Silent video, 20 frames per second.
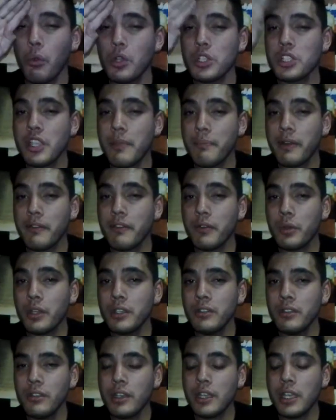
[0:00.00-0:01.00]
What's up
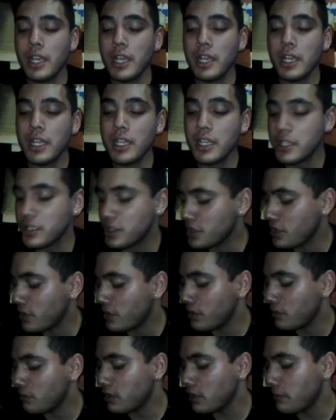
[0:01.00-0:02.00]
everyone?
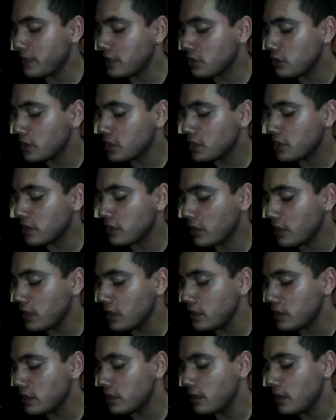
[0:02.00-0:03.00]
So what I'll be doing
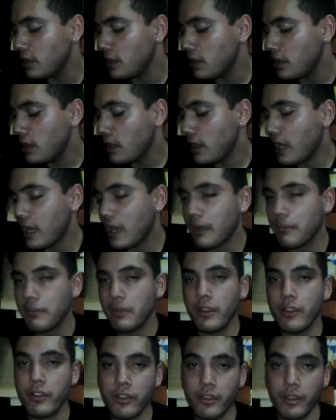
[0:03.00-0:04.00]
tonight
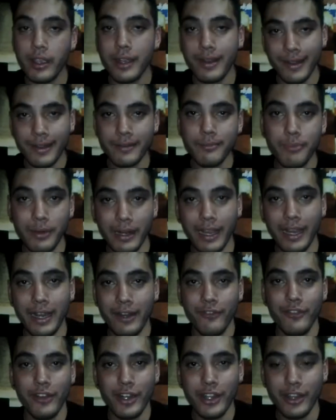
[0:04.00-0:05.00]
is an
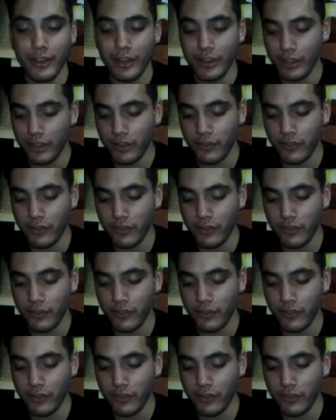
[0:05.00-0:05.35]
unplanned video.